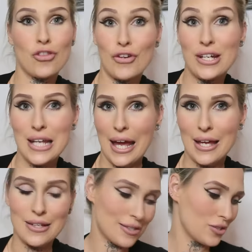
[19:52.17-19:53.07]
3
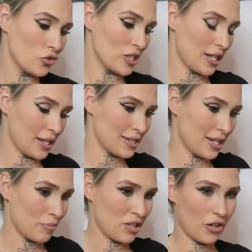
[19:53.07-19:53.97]
days
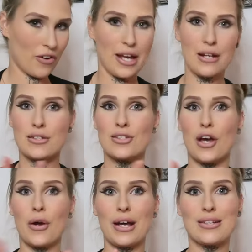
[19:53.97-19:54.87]
till I'm decorating. So
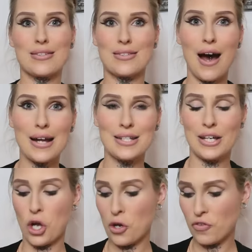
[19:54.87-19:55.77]

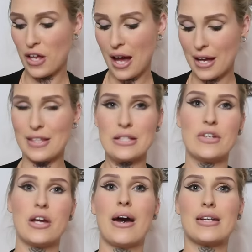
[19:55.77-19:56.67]
excited. Hopefully I get this
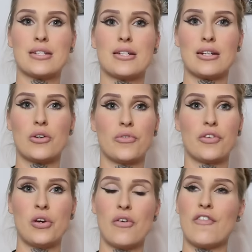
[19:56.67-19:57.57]
video edited and up for
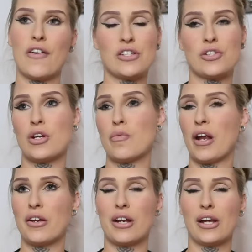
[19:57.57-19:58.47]
you very soon.
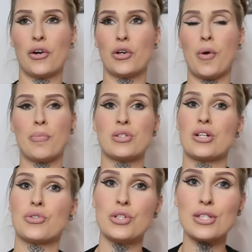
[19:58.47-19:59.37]
Planning on it going up on Monday
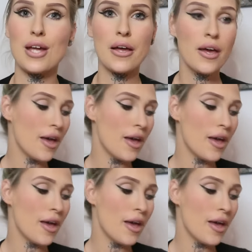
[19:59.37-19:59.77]
and Tuesday.